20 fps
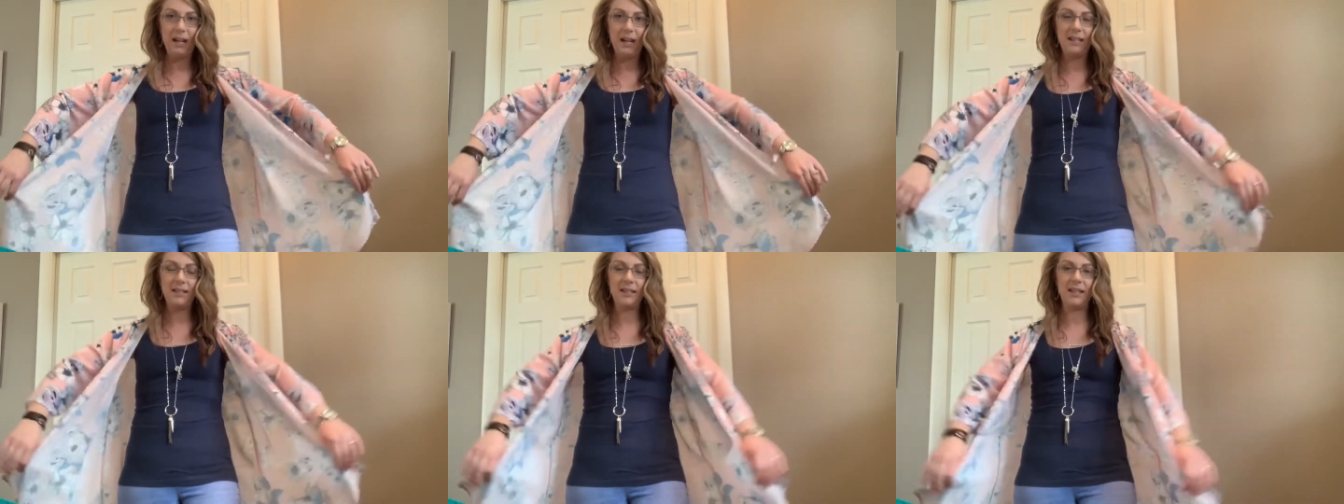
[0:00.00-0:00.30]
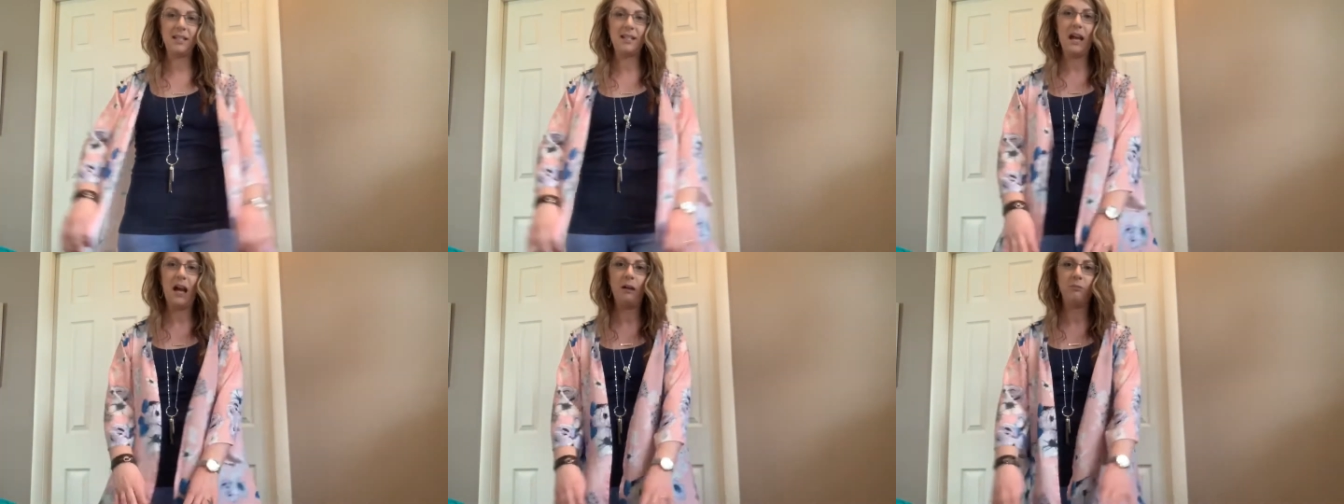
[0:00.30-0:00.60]
as
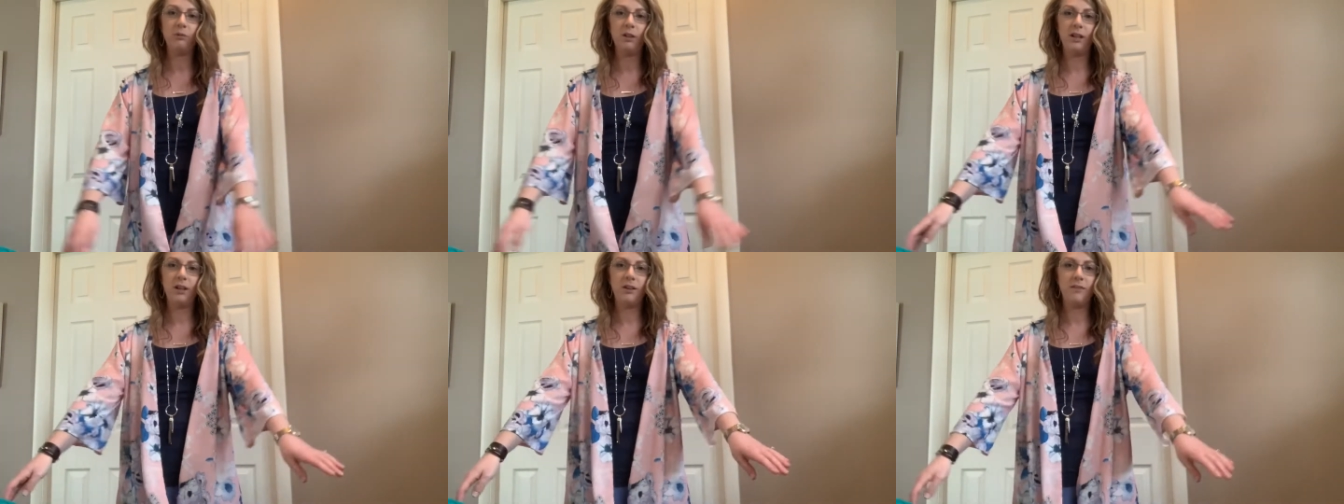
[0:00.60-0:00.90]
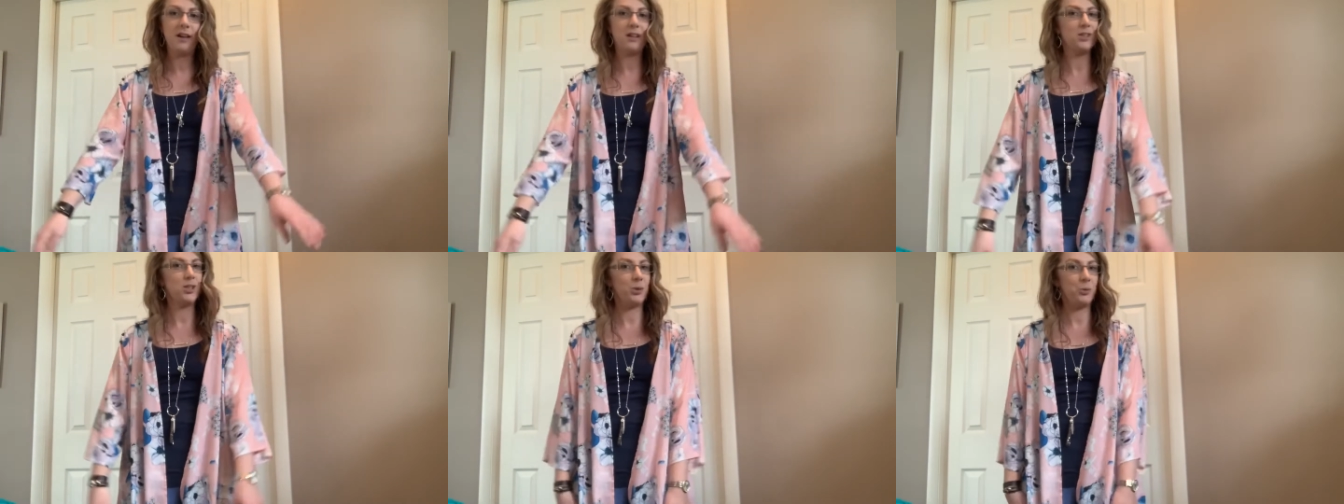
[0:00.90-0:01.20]
the top layer
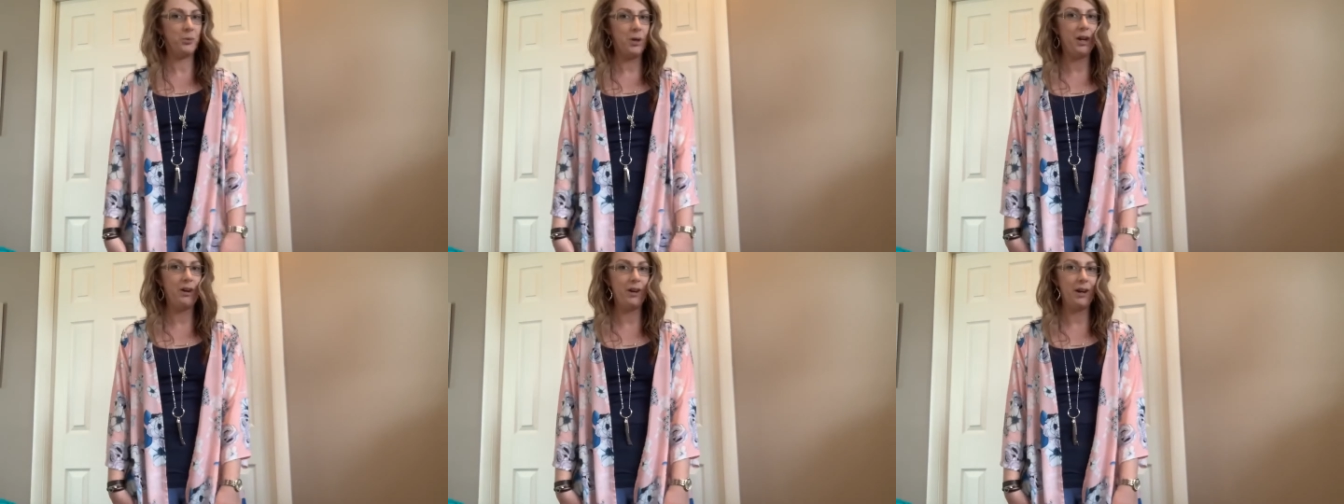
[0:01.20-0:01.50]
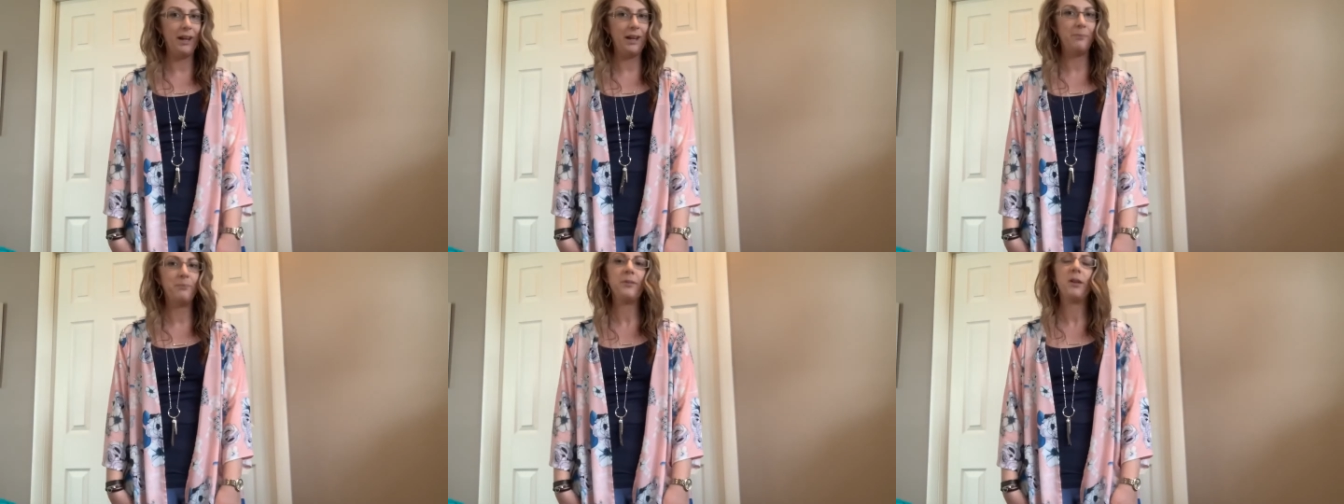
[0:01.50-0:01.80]
that you're
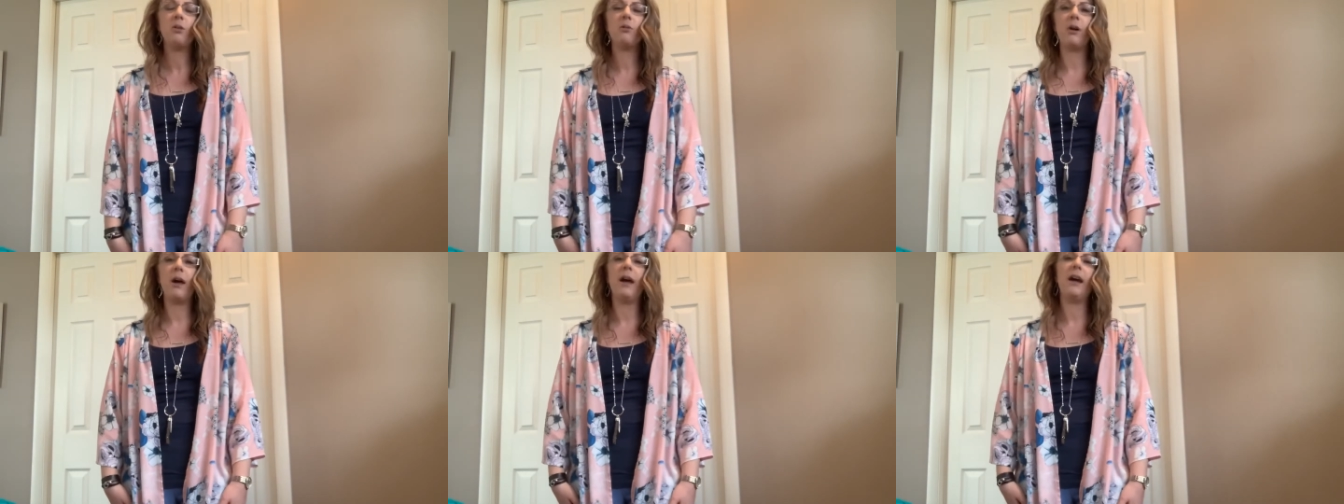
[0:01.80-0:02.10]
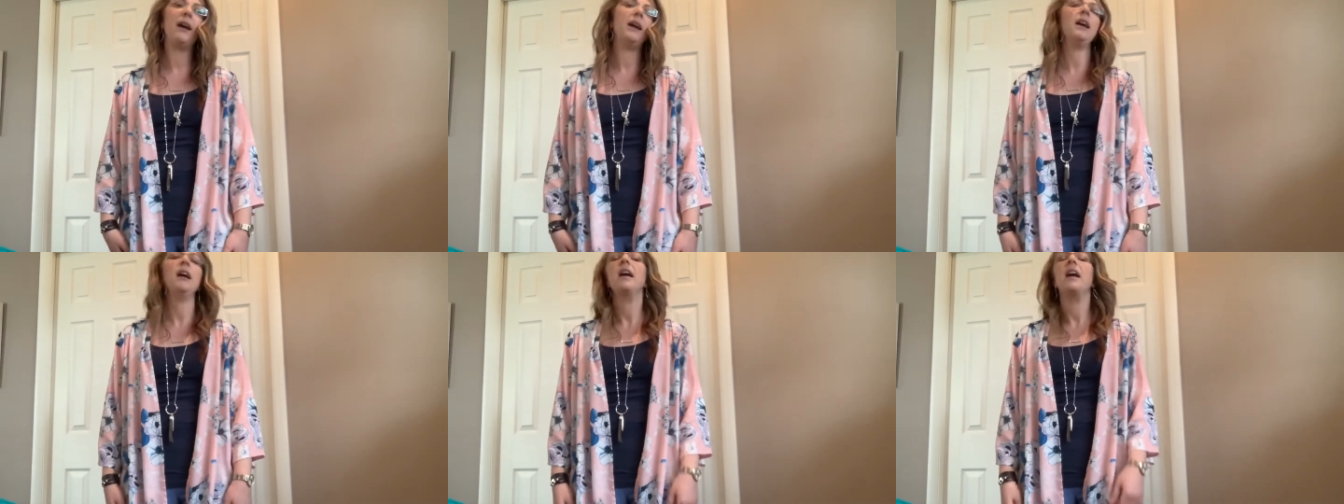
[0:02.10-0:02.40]
wearing,
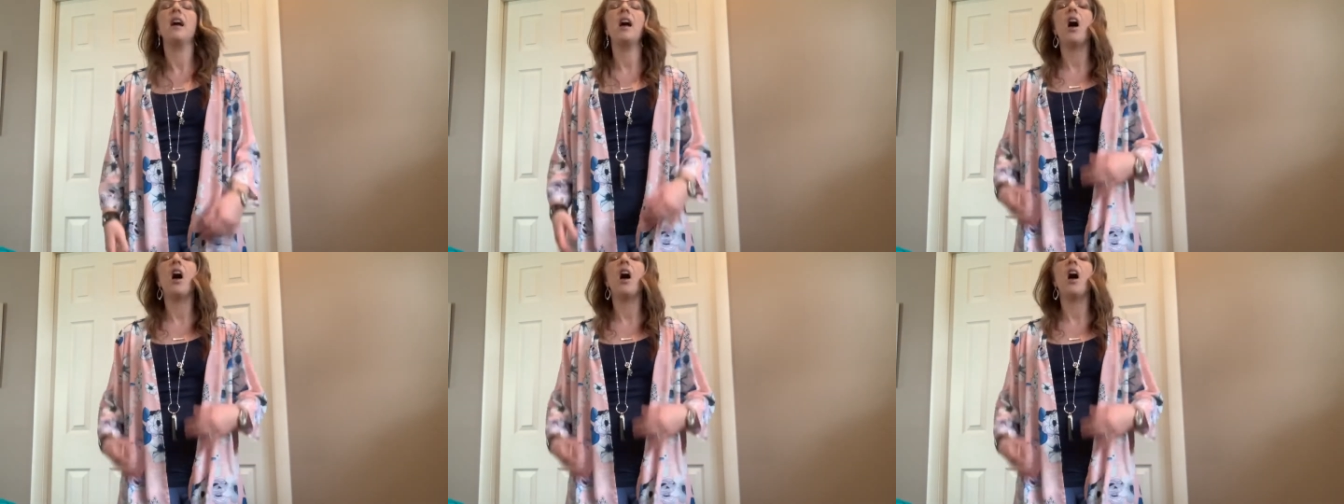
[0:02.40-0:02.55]
okay?